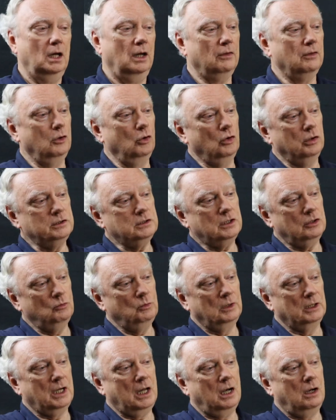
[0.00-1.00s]
And the Lord
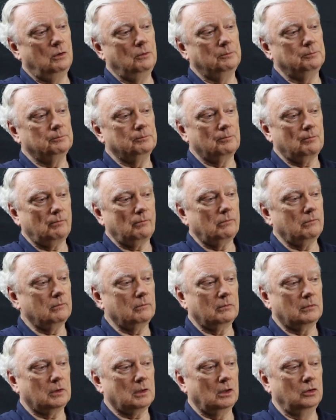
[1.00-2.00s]
said, "Well, now,
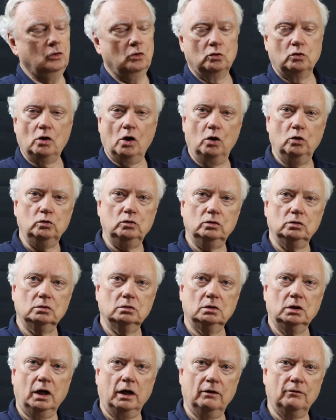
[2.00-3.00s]
you don't
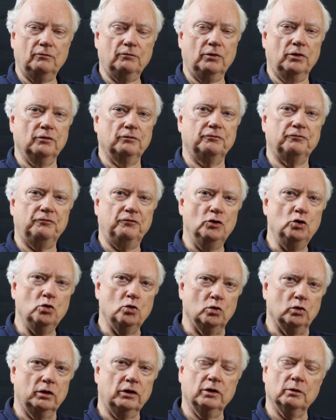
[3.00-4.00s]
give the
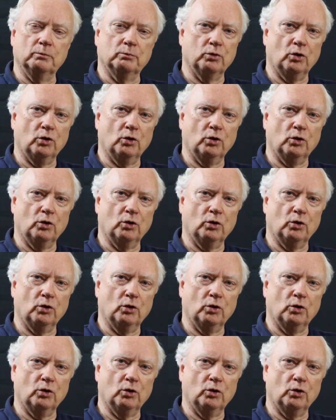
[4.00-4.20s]
food, the